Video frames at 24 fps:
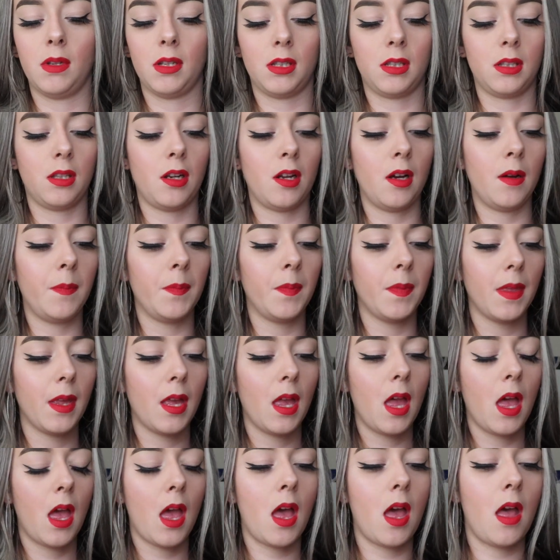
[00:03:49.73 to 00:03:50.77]
mixed it up.
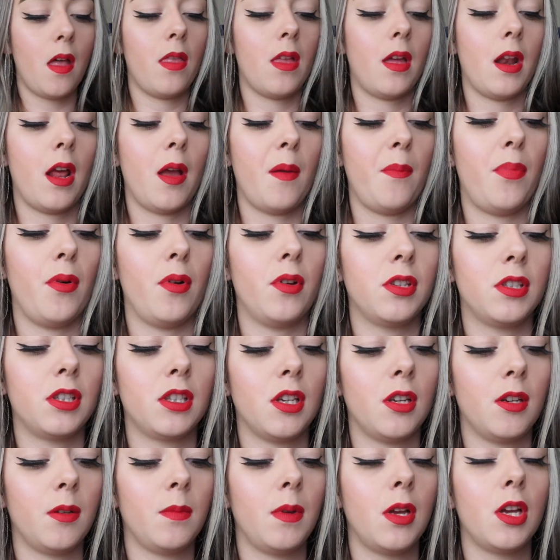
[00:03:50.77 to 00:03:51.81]
And then I put
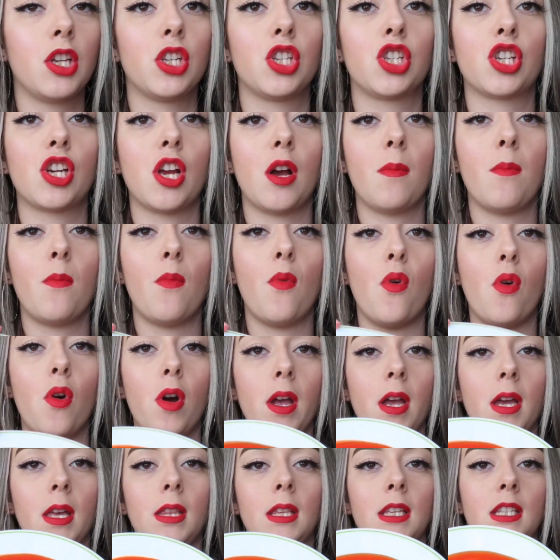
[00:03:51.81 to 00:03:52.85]
some
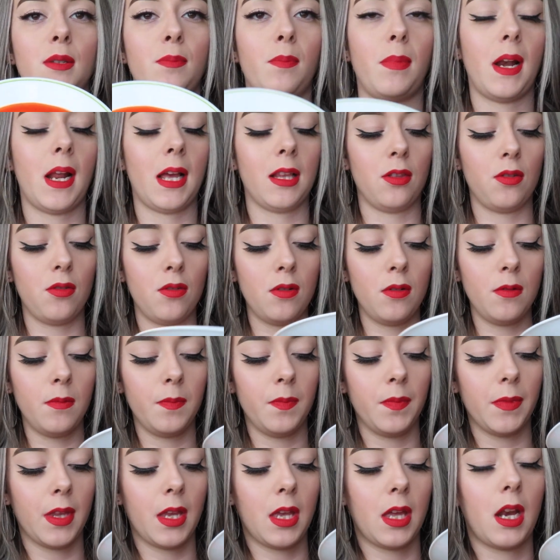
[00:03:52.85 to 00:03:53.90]
chamoy in this plato.